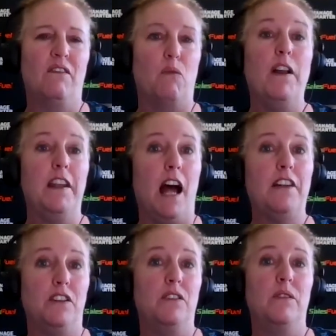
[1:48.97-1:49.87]
for what
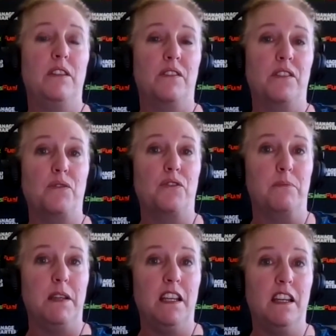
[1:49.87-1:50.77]
not to do with your social
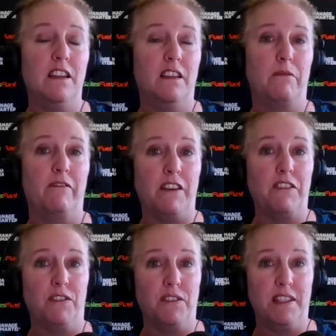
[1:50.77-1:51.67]
media and the
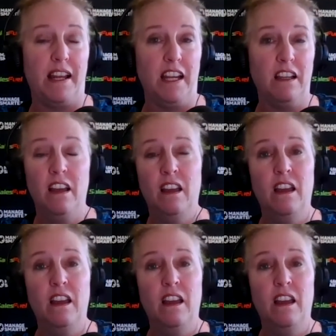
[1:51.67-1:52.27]
professional setting